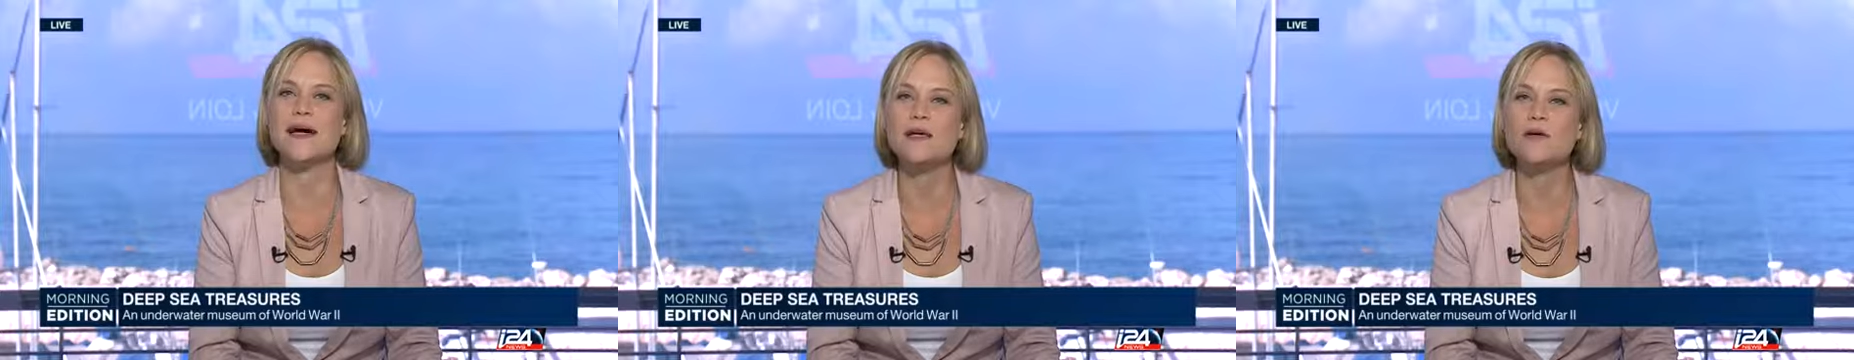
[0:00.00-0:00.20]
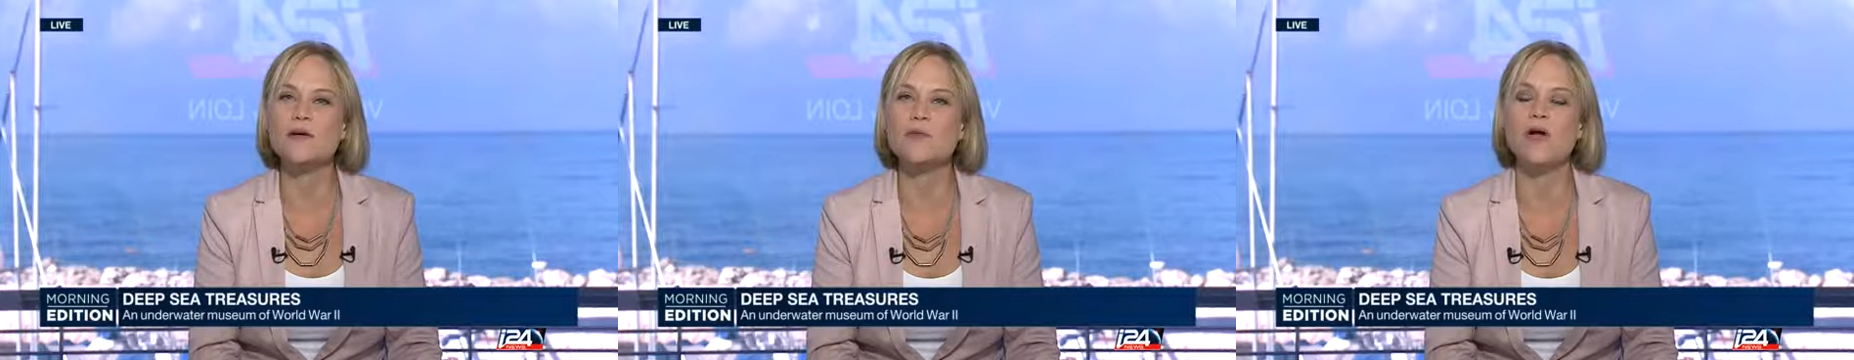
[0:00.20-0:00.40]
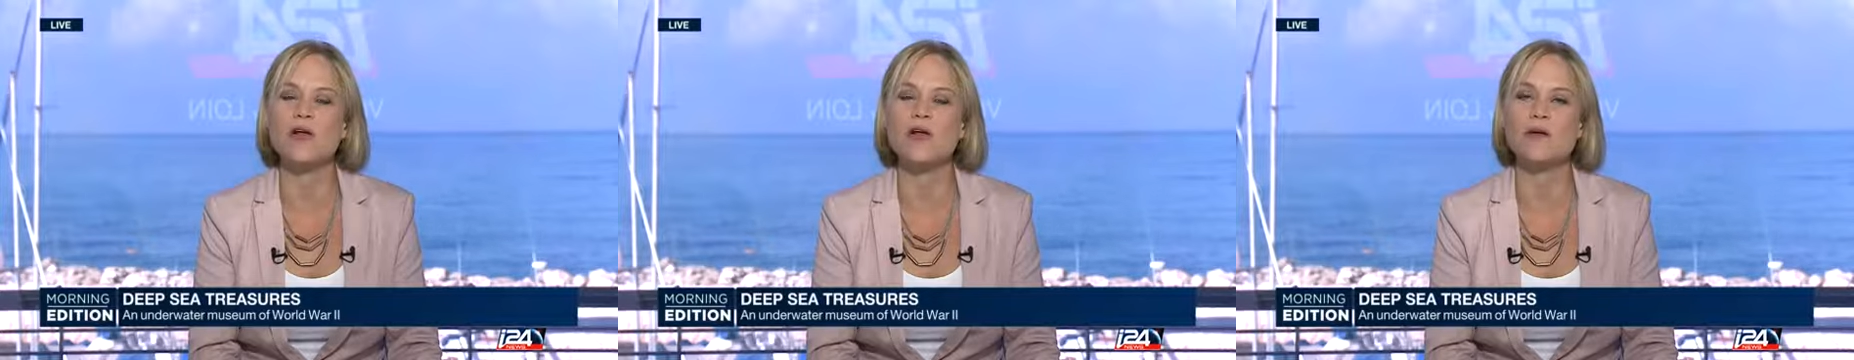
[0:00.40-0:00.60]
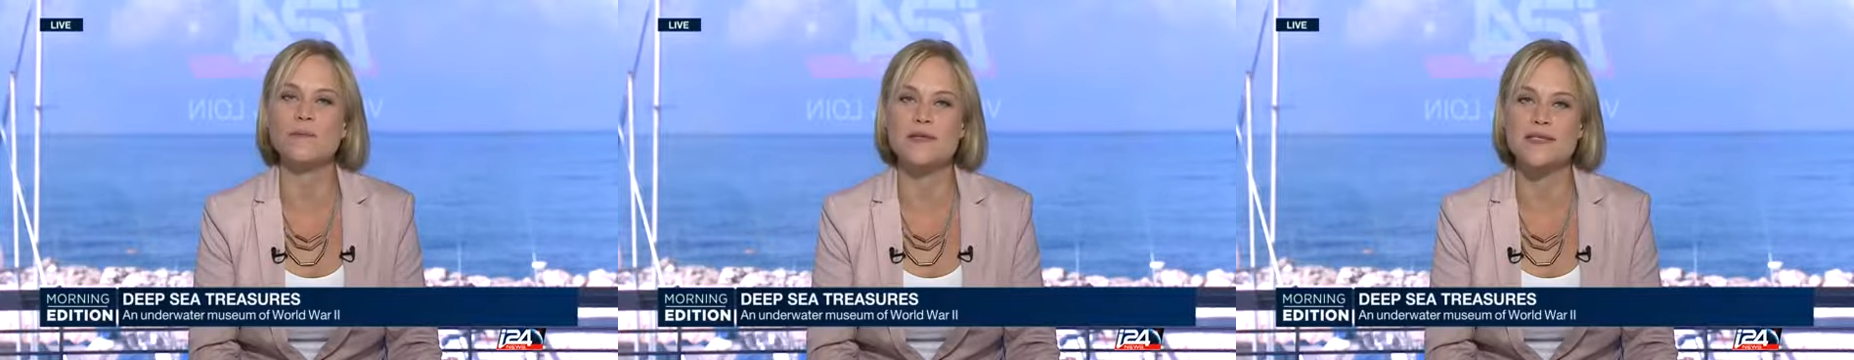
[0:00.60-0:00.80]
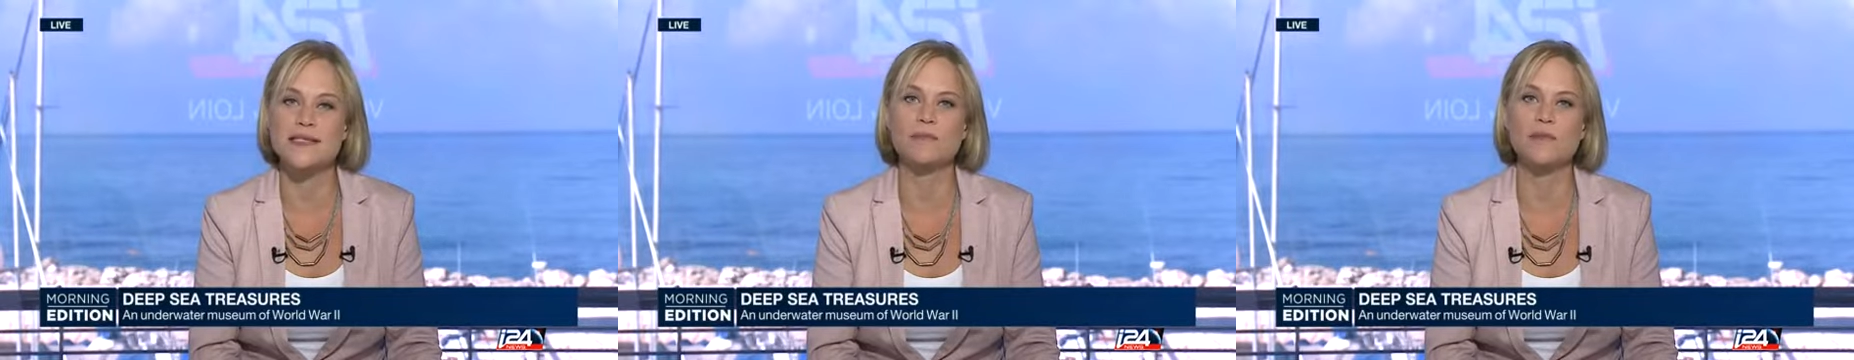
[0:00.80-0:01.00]
underwater
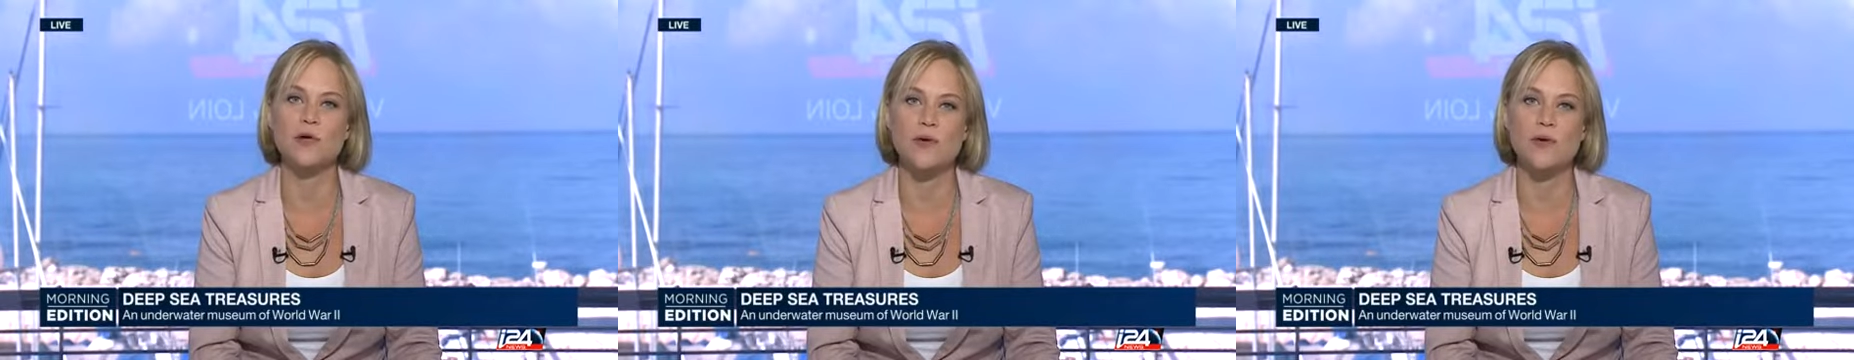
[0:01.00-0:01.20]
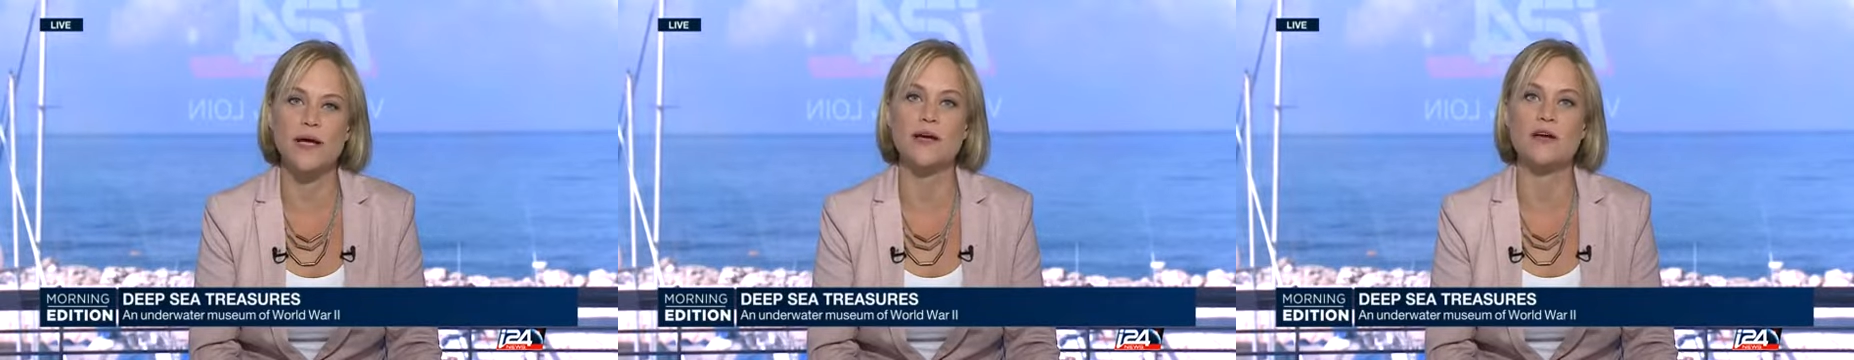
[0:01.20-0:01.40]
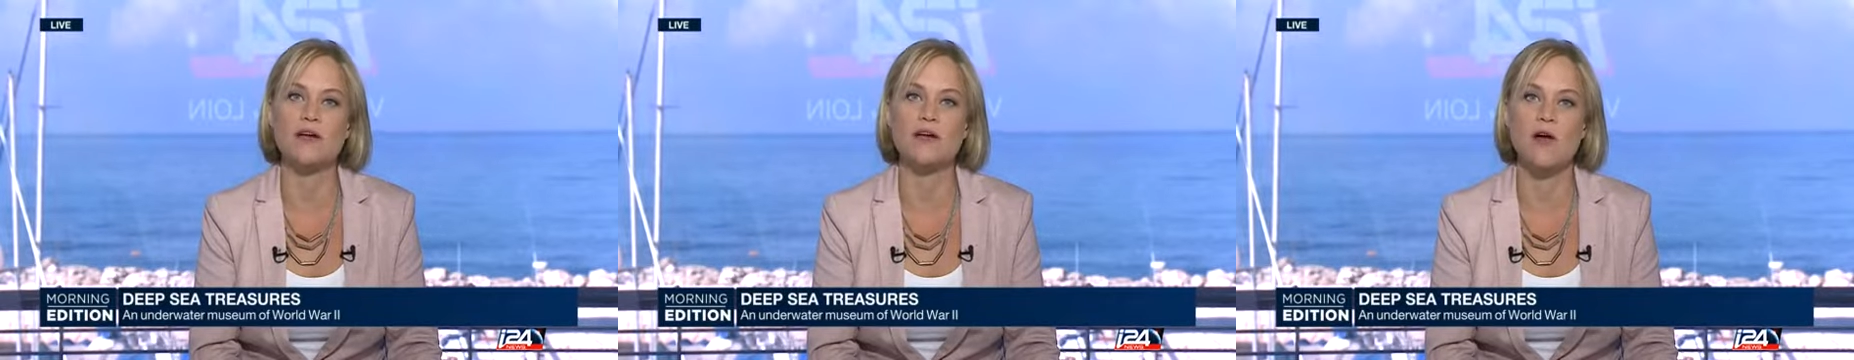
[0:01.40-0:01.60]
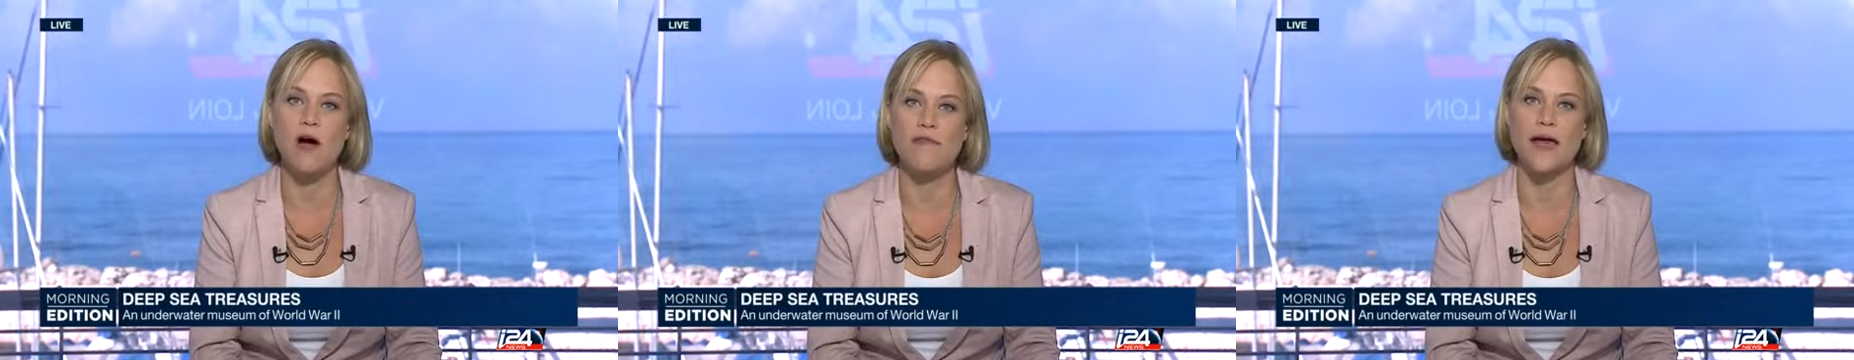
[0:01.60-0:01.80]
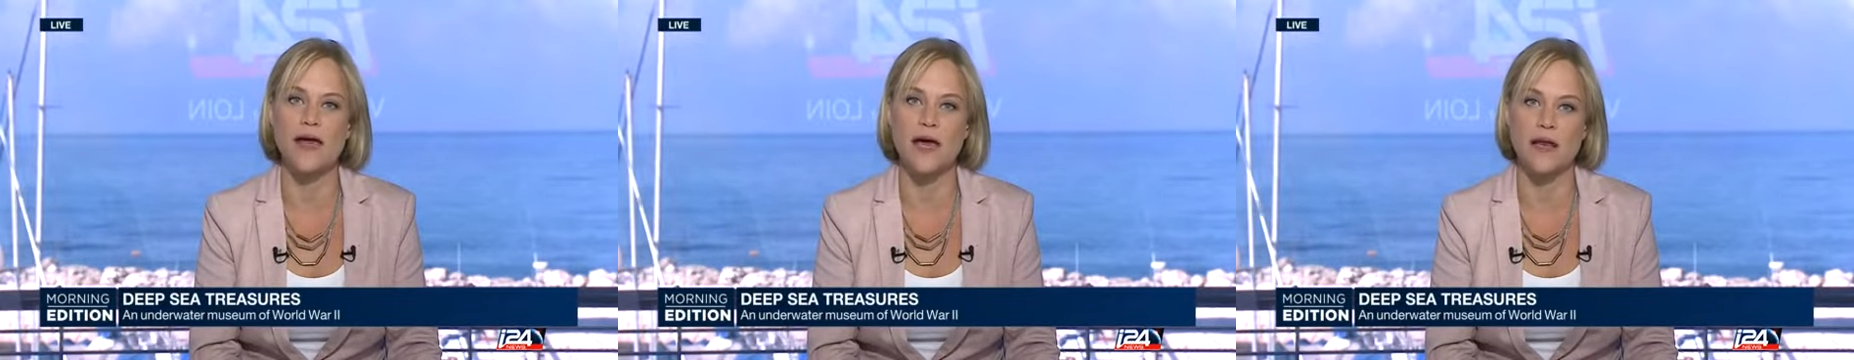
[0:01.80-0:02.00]
museum located
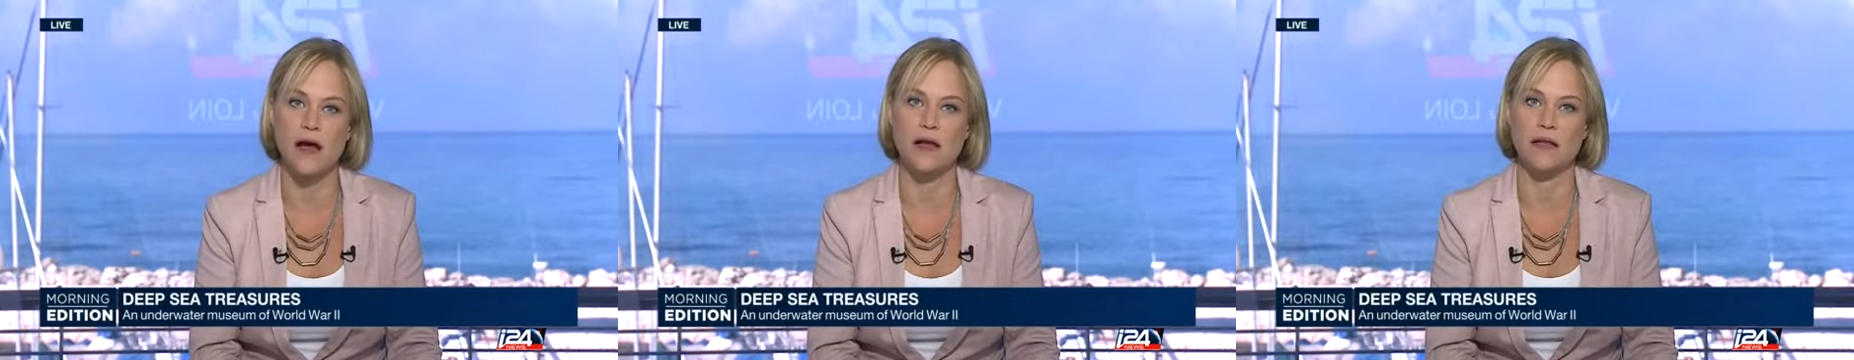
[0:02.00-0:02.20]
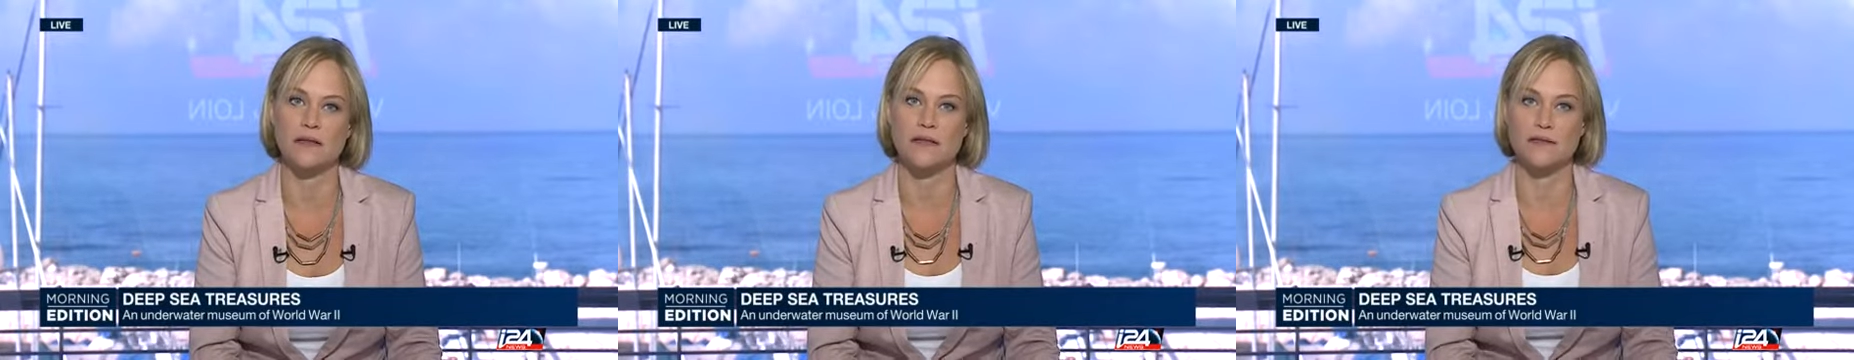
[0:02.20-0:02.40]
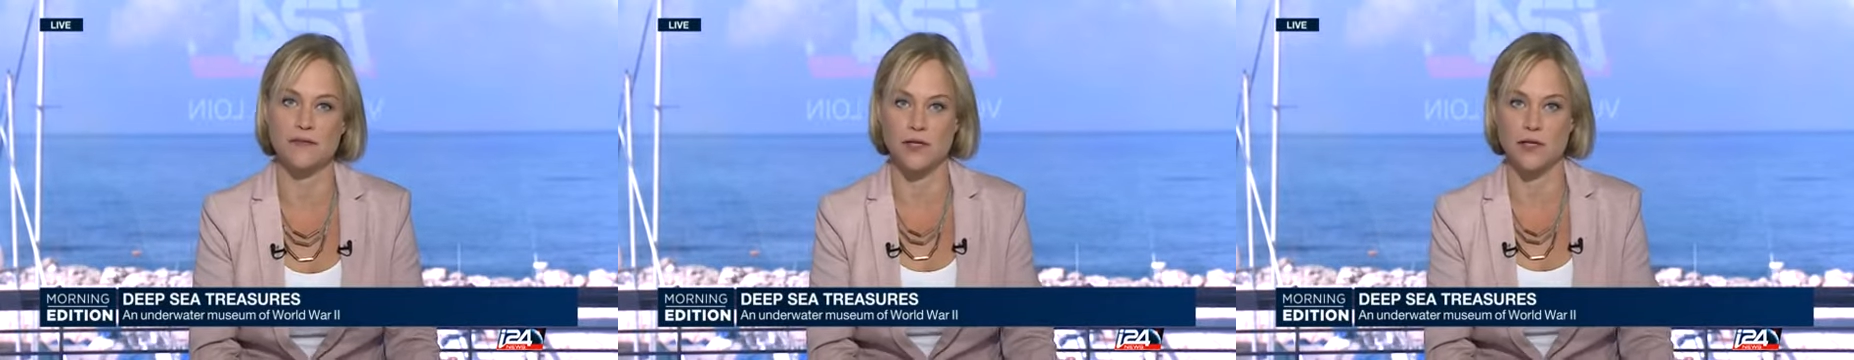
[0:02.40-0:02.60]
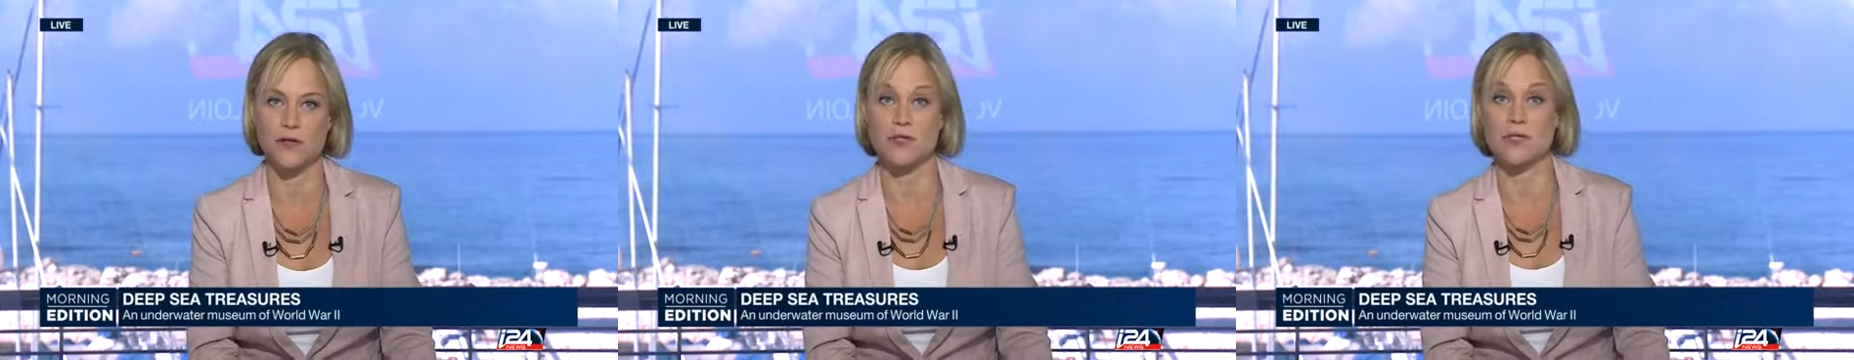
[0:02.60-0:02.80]
off that island of Laros,